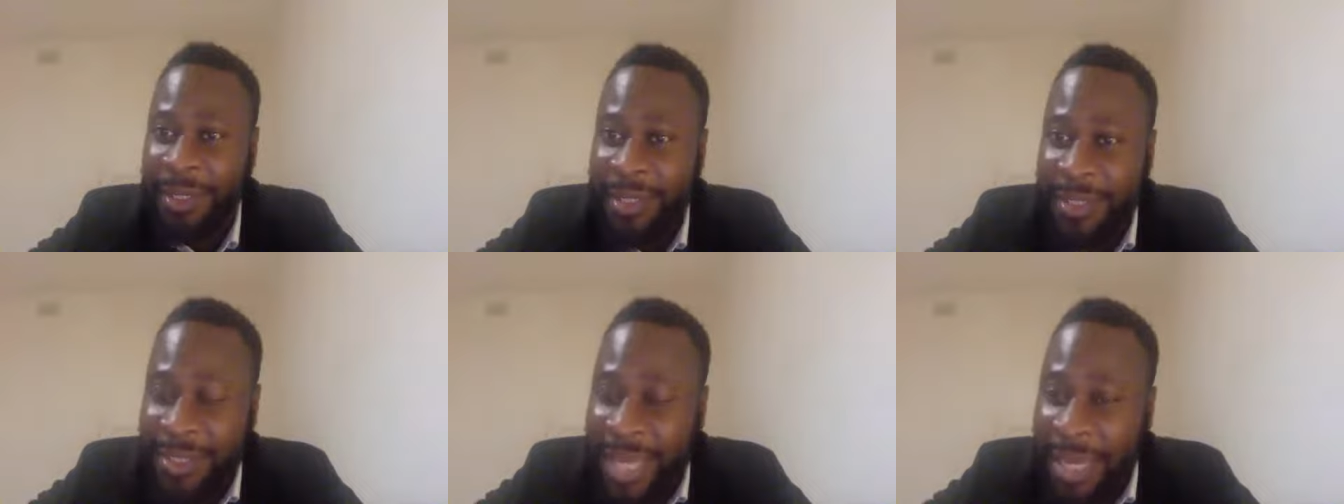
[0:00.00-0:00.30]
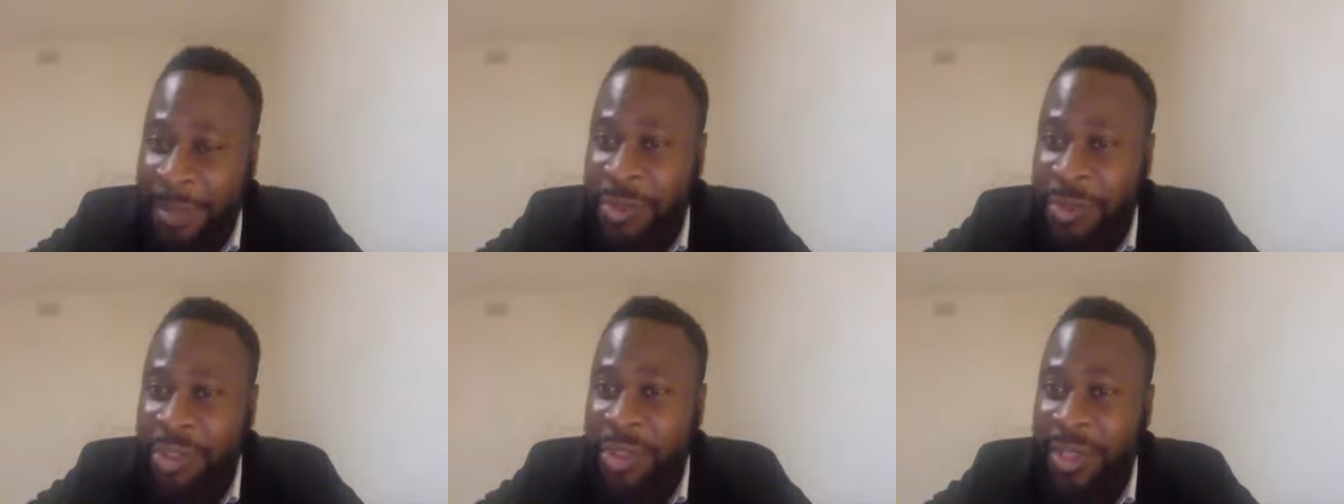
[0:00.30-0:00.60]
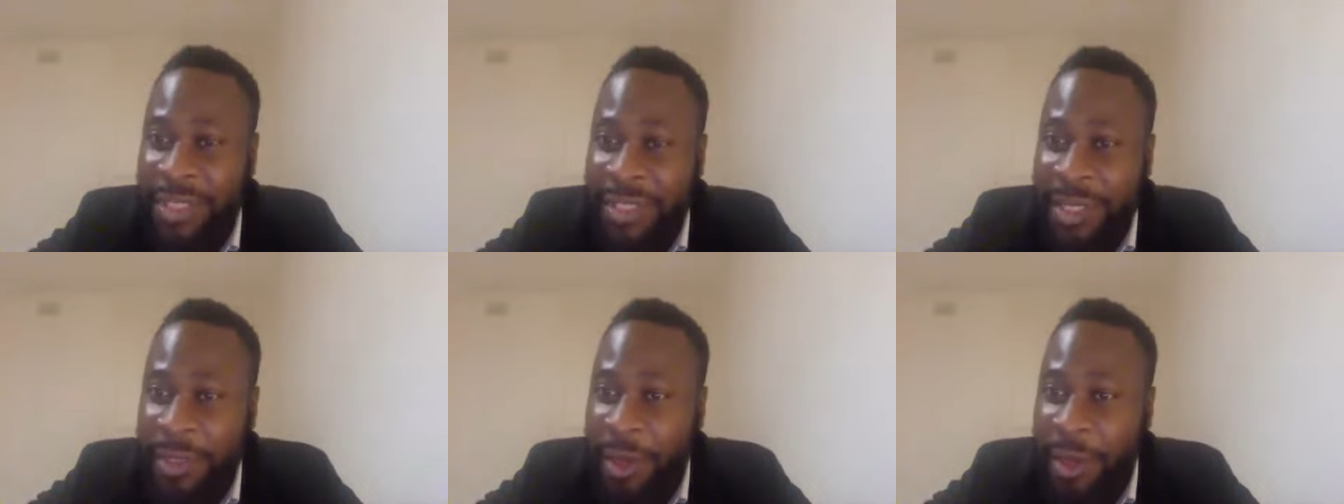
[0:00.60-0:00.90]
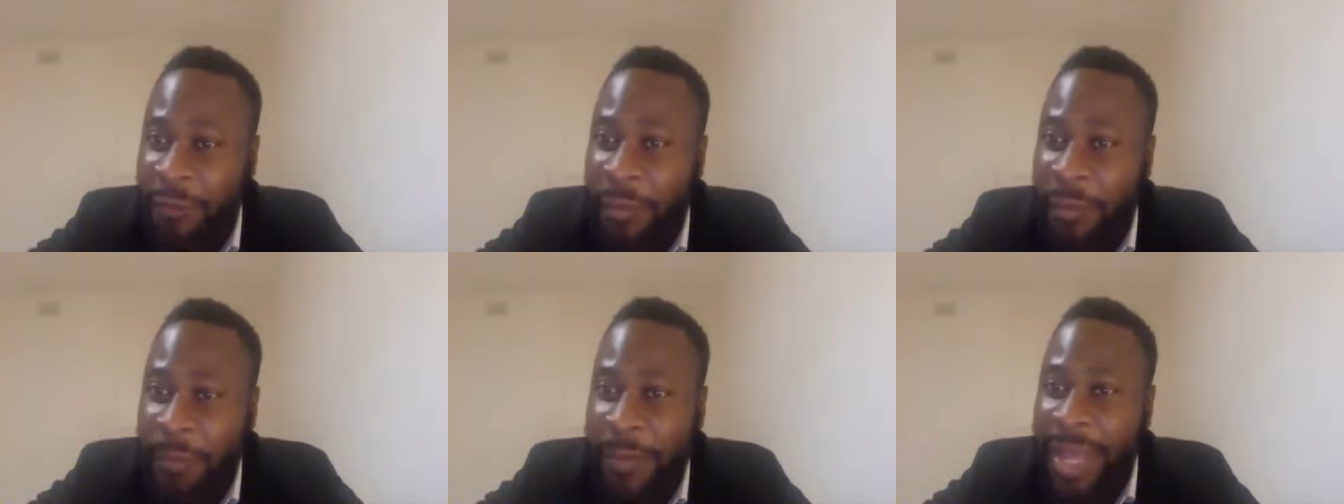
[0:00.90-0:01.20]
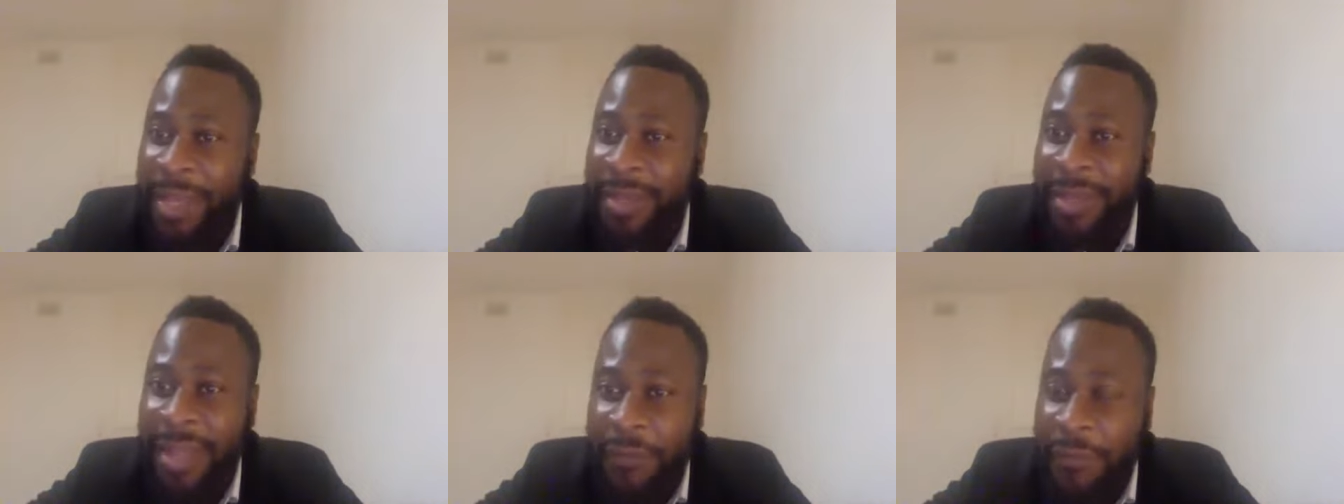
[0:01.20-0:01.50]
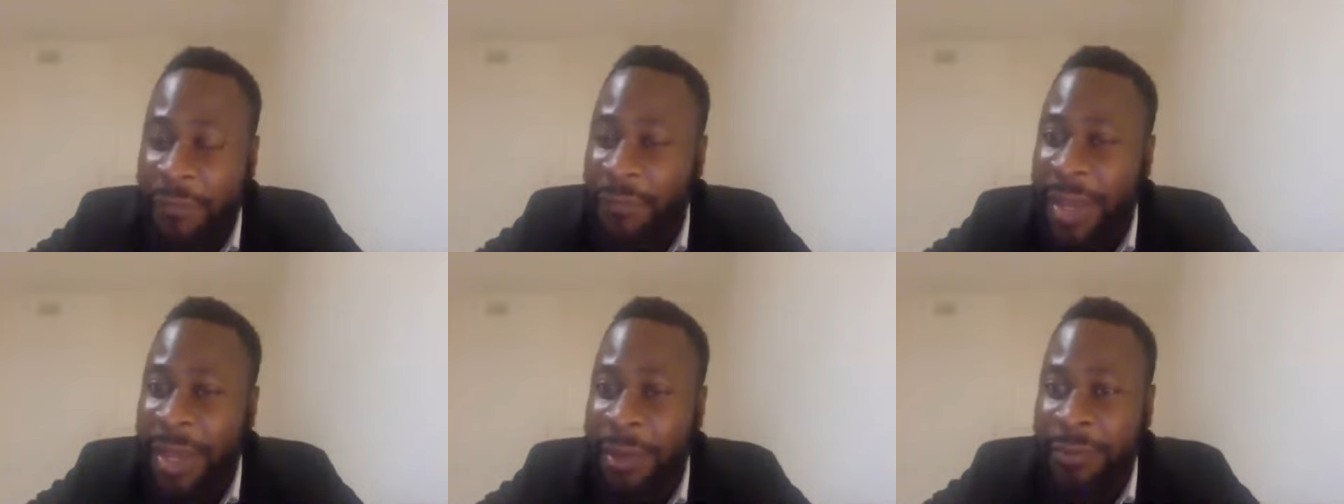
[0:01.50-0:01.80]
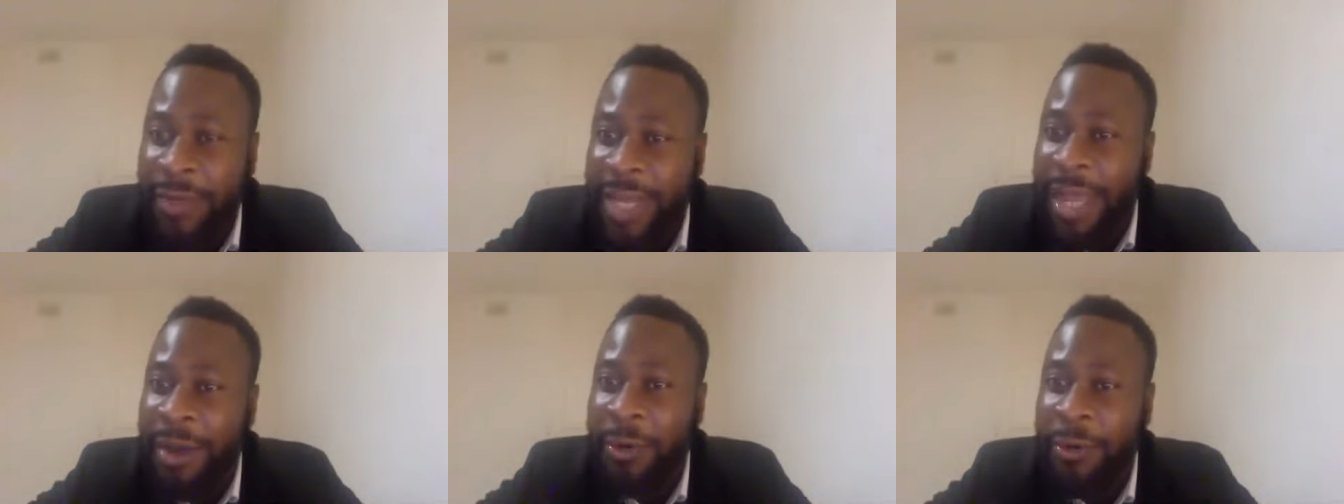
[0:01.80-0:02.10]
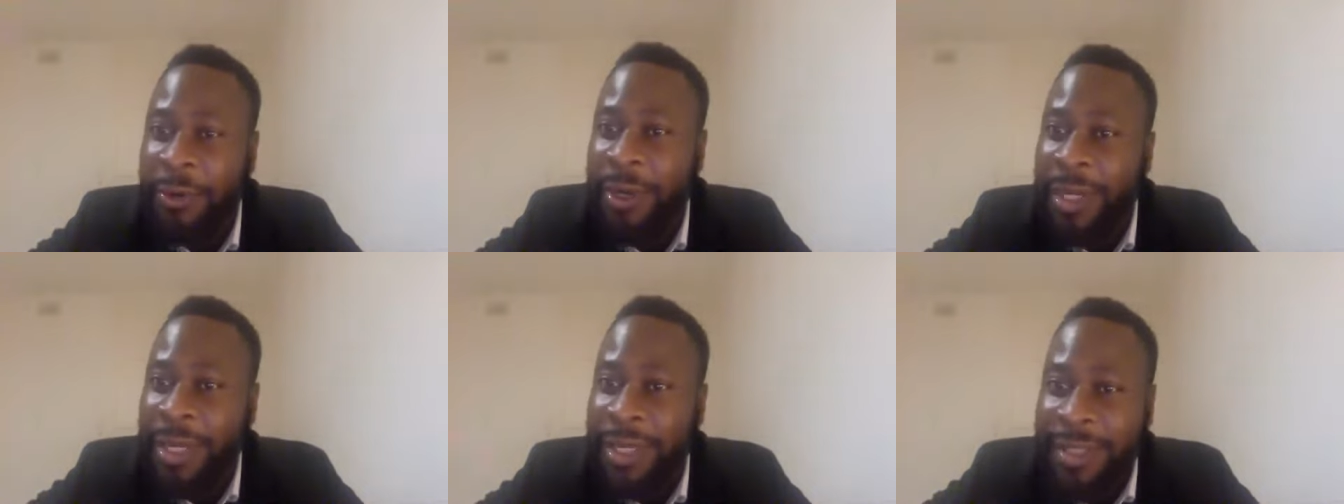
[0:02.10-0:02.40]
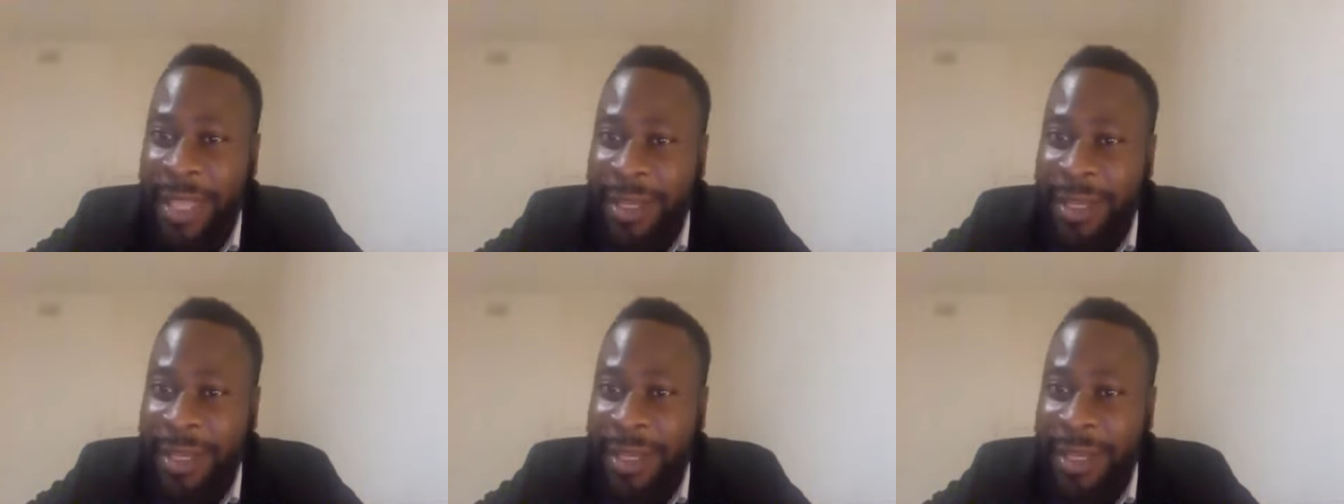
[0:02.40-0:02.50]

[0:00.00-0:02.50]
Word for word: Samson is another man that found out